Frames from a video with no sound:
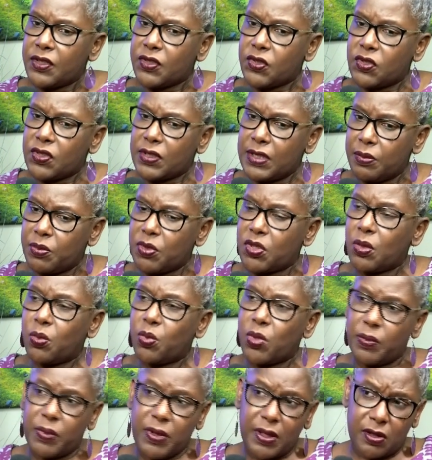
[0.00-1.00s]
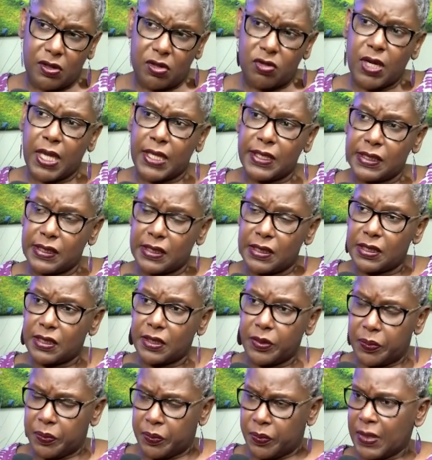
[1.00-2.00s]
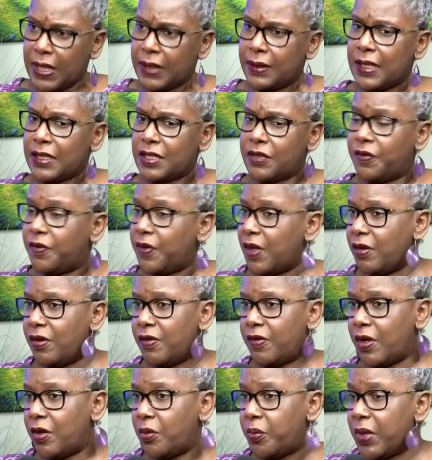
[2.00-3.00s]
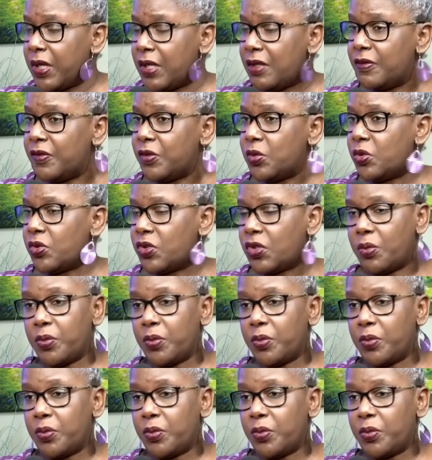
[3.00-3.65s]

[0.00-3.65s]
symptom will be the crisis, and that's very, very painful.